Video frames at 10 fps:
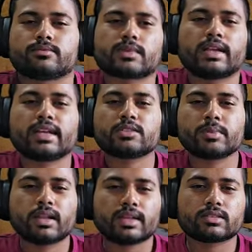it has
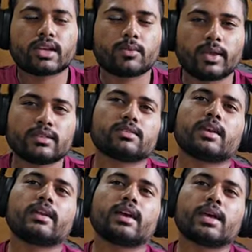been like 3 weeks,
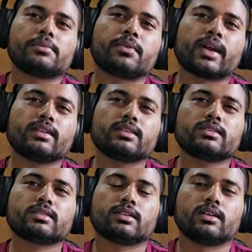and I find
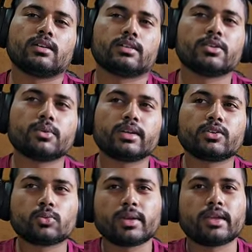this unit
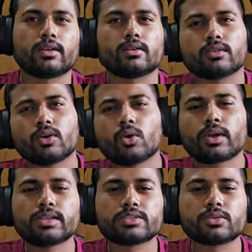to be
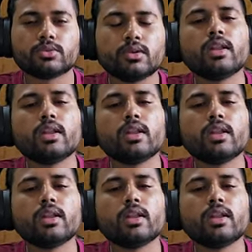okay to do.